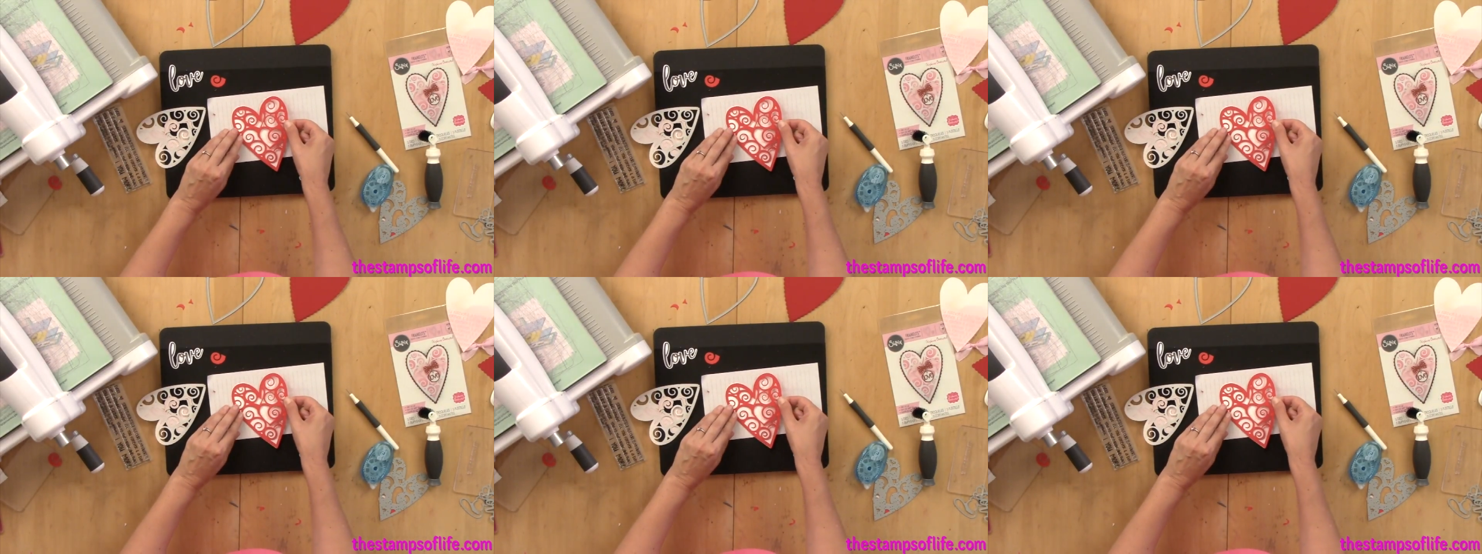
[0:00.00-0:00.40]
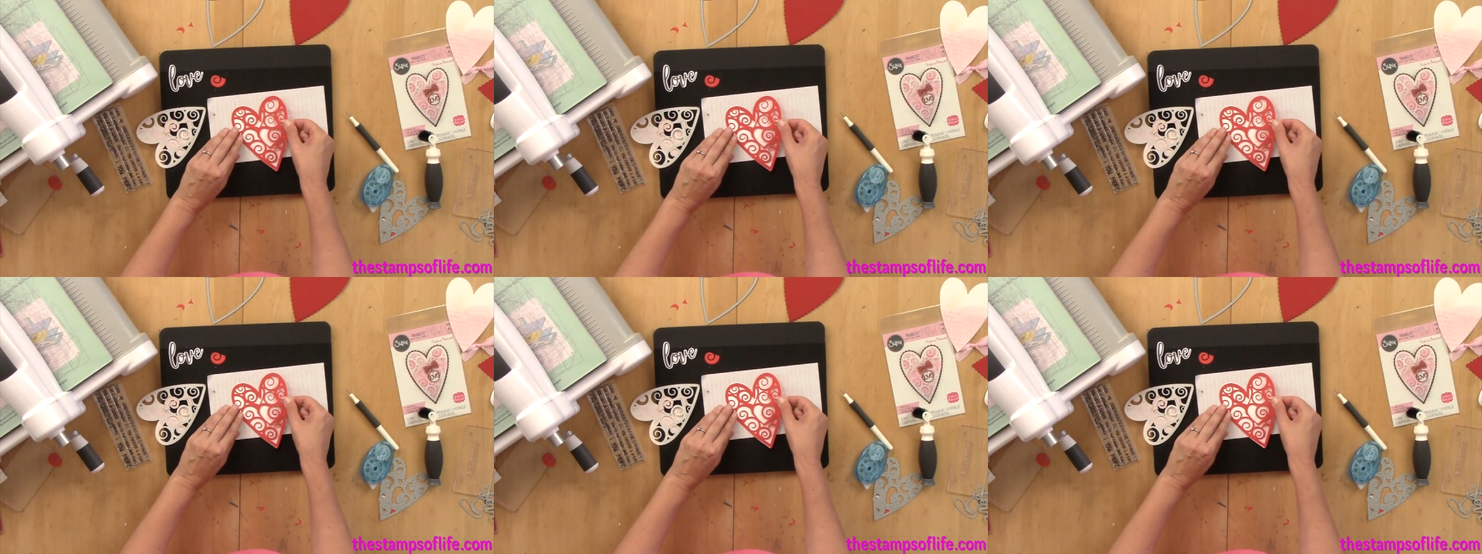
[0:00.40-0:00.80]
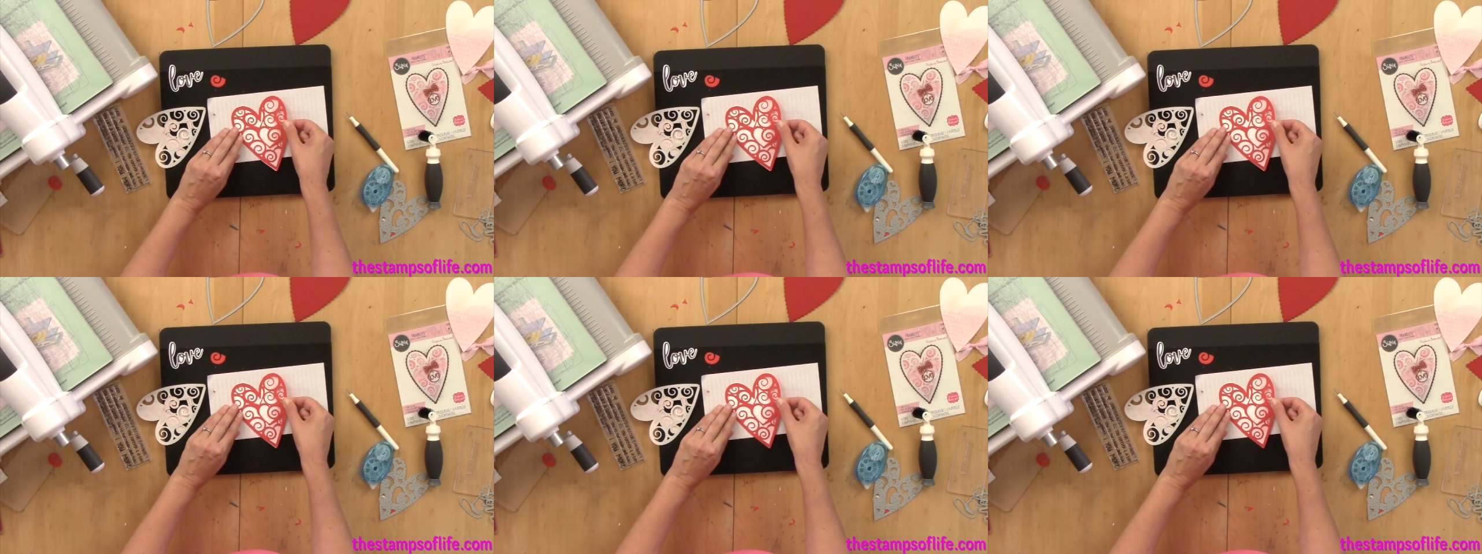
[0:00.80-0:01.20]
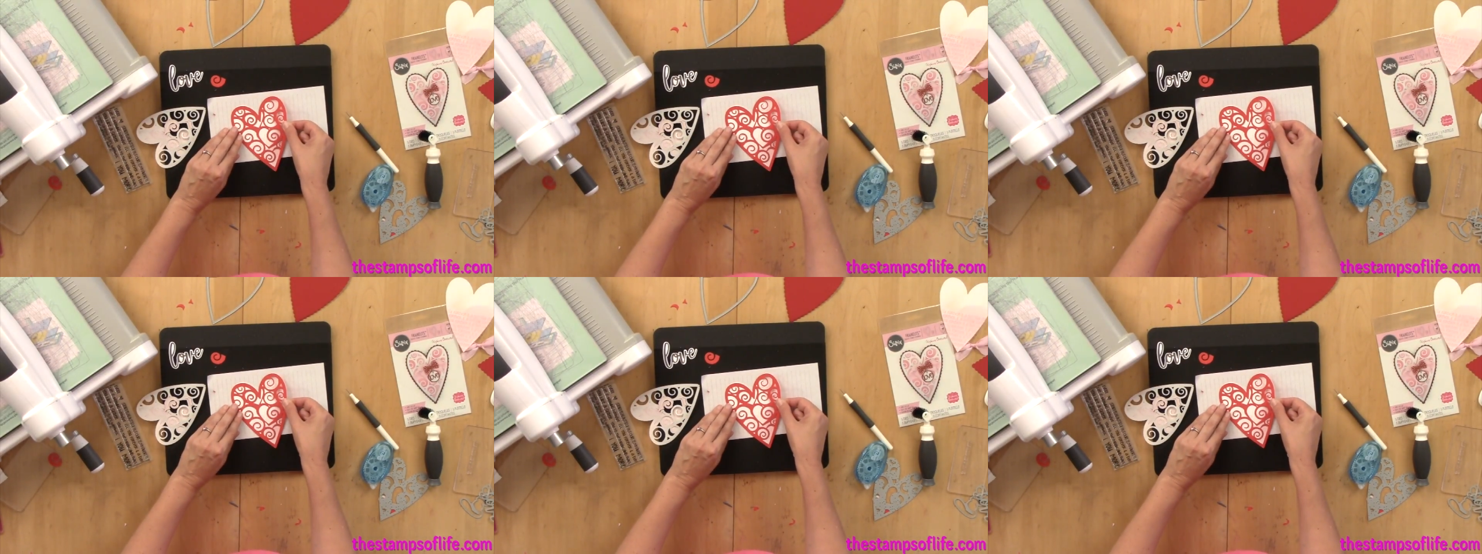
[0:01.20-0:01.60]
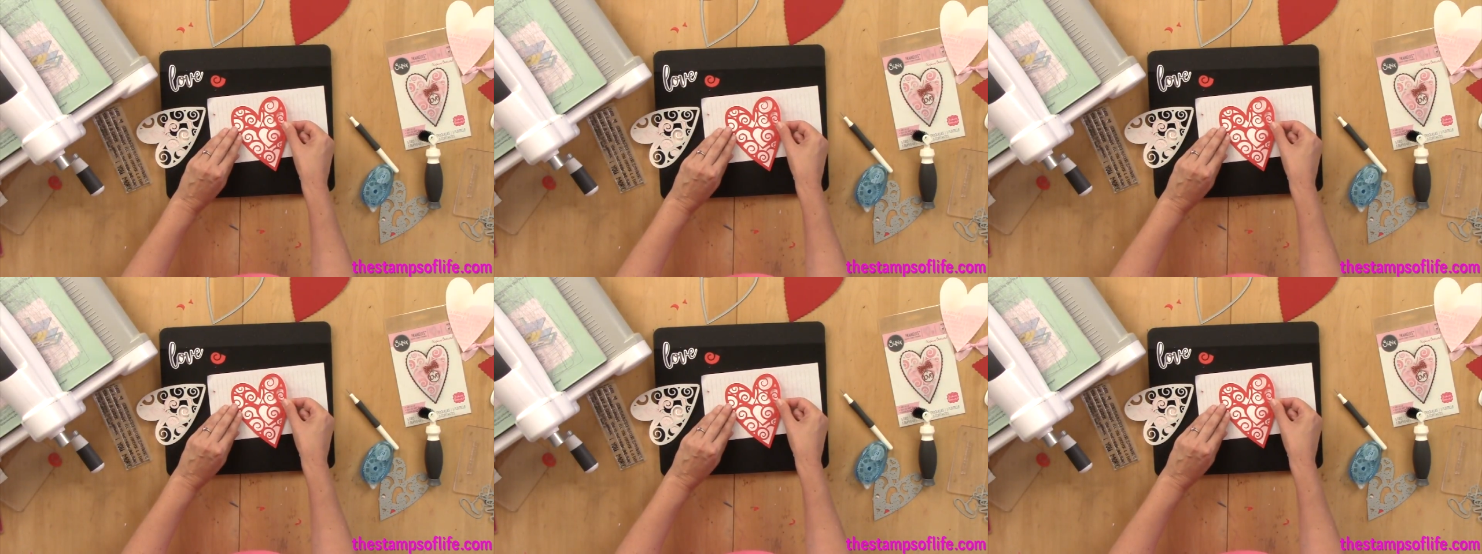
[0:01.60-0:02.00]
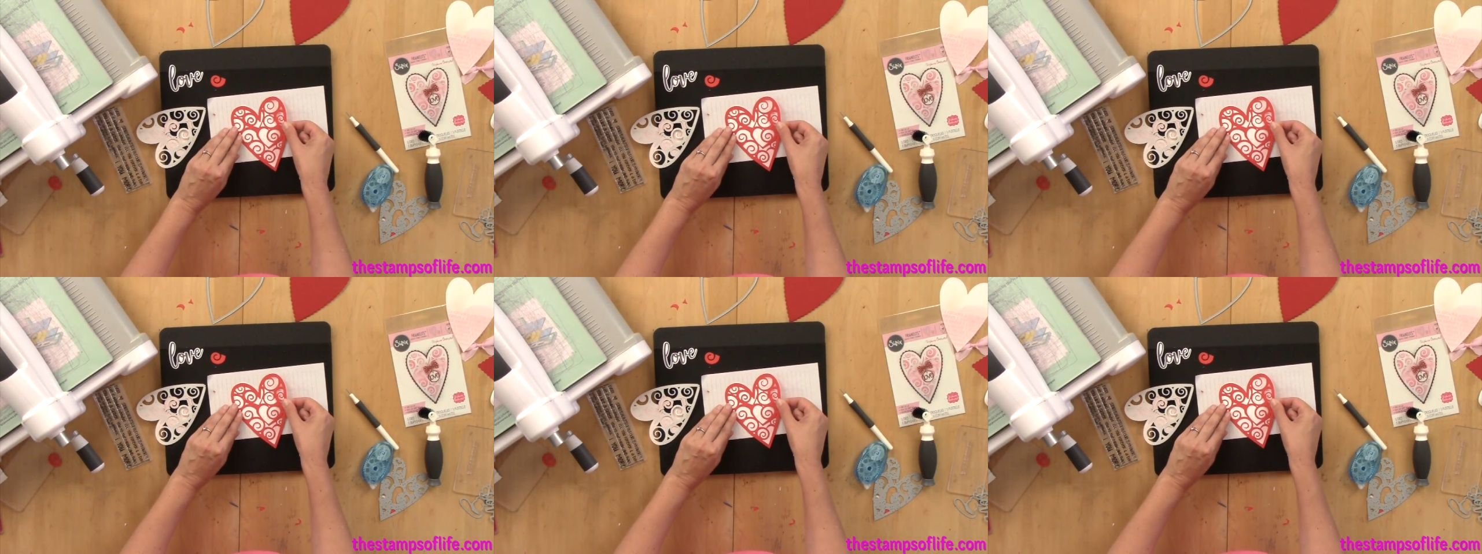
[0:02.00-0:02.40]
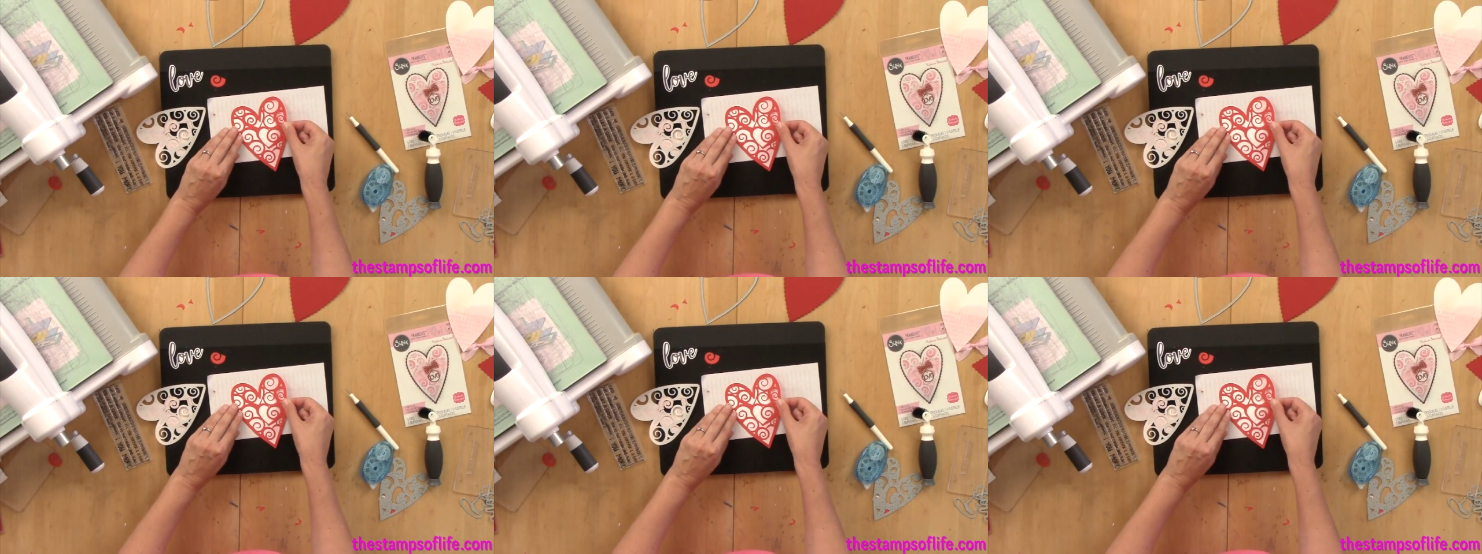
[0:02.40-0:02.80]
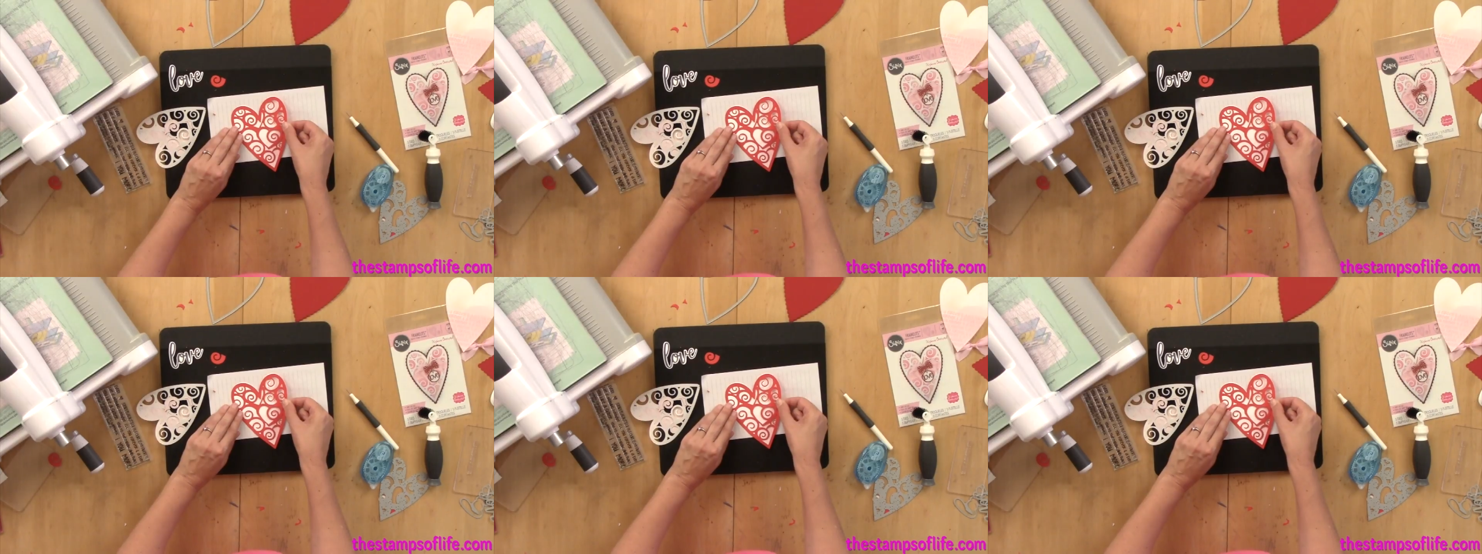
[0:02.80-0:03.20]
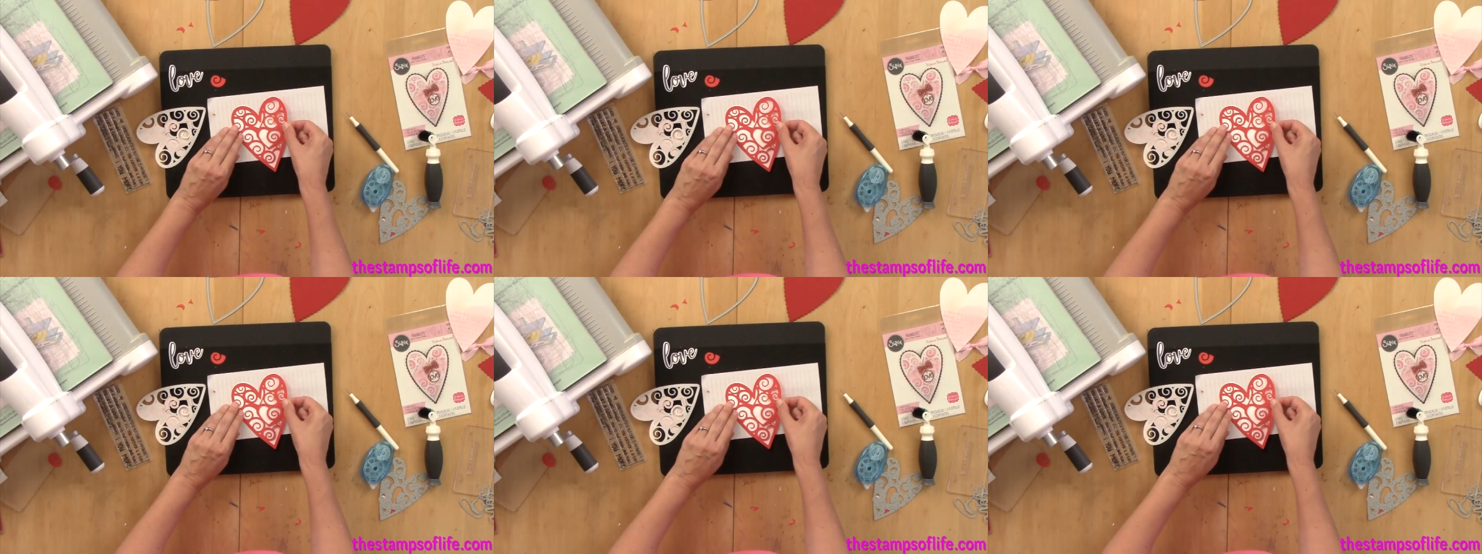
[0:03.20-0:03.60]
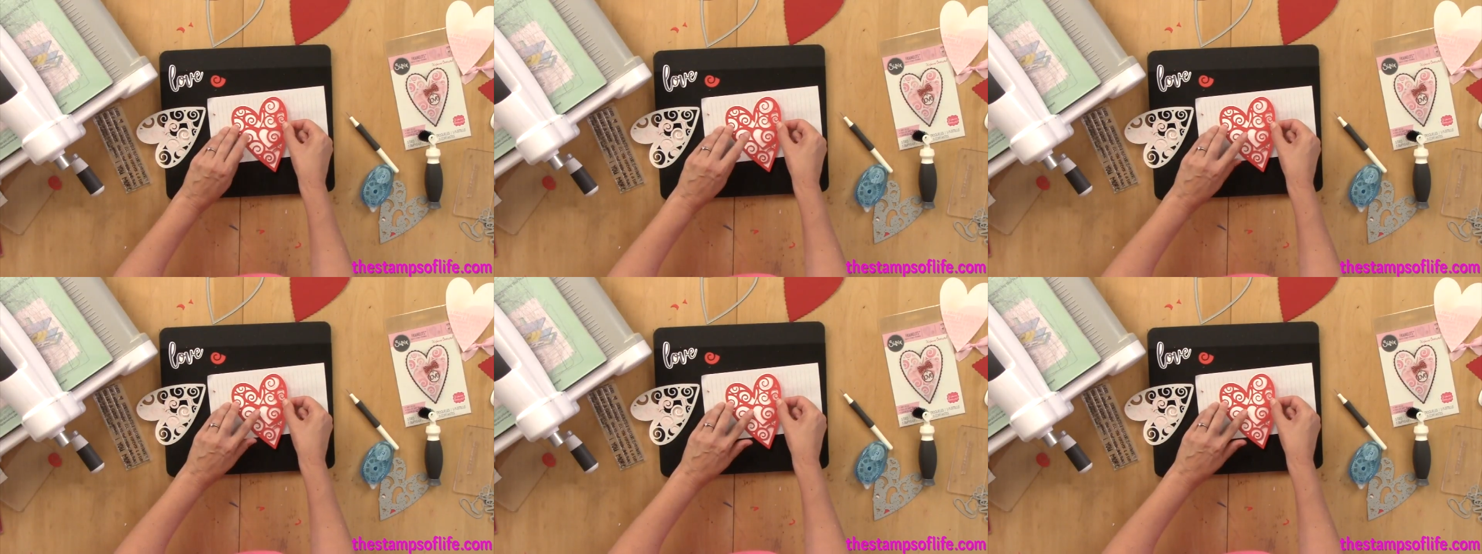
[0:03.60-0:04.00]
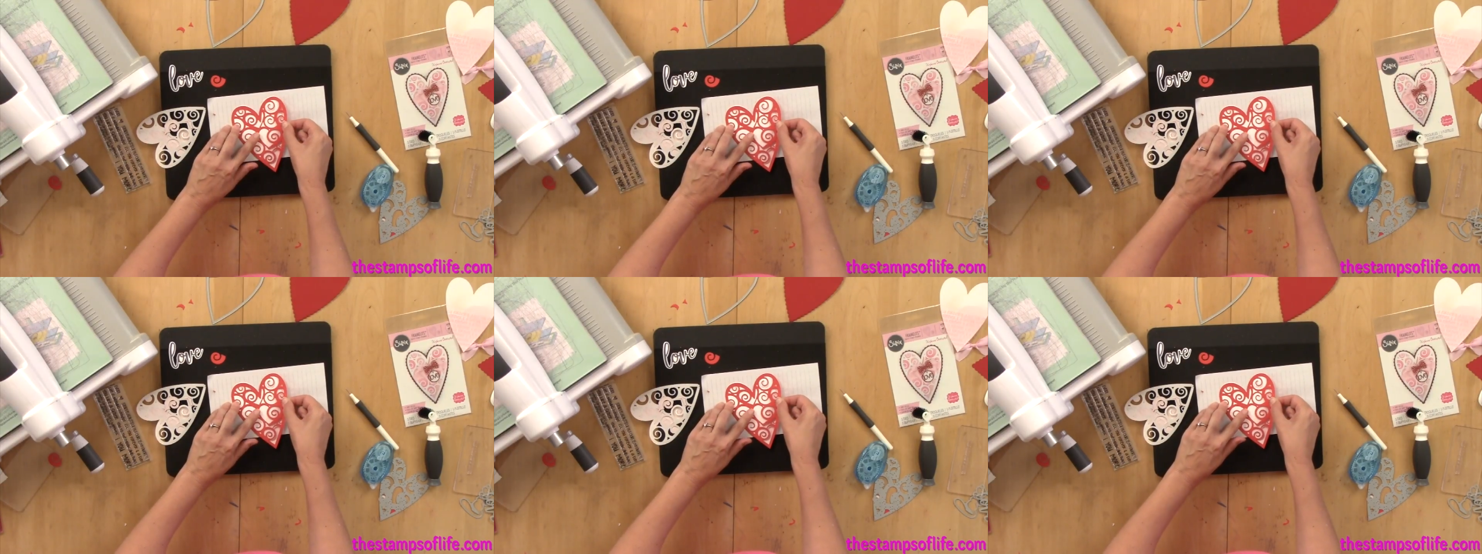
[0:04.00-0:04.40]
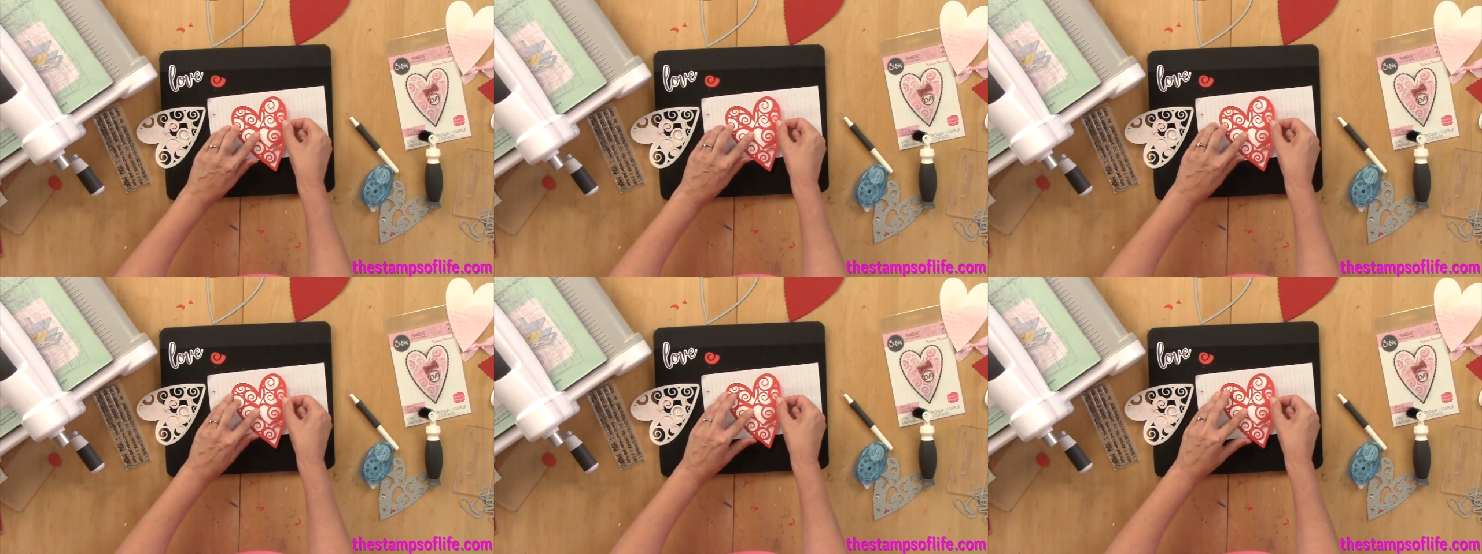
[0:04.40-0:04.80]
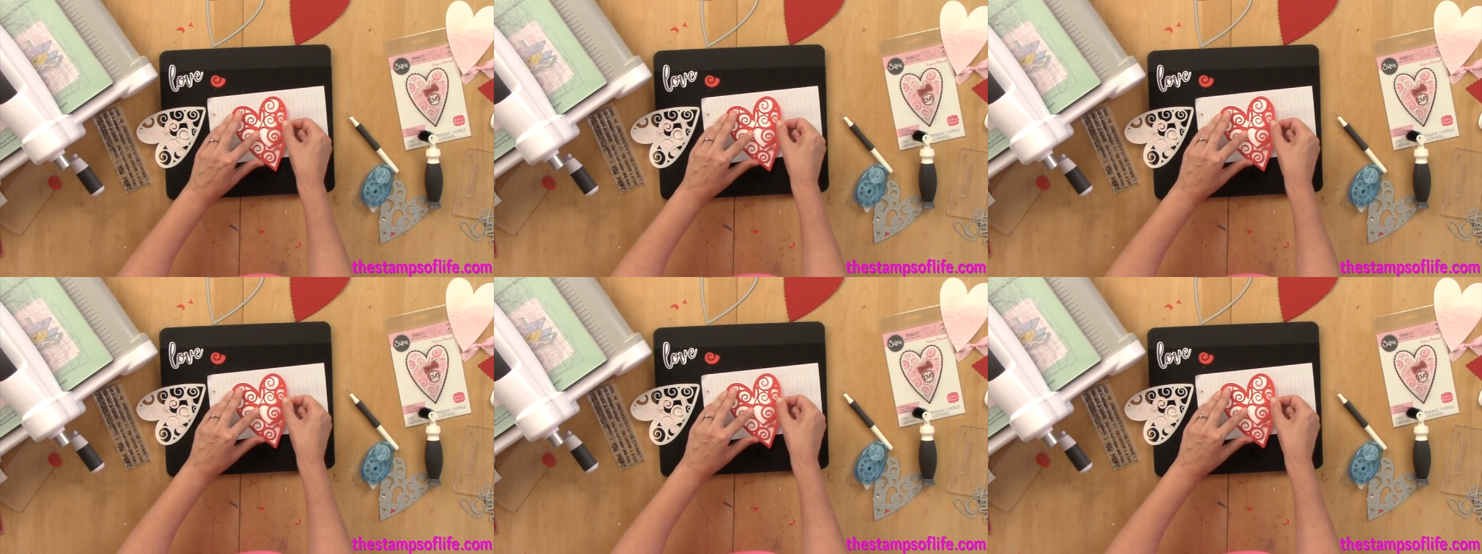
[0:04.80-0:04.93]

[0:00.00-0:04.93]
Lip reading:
[unreadable: no face in view]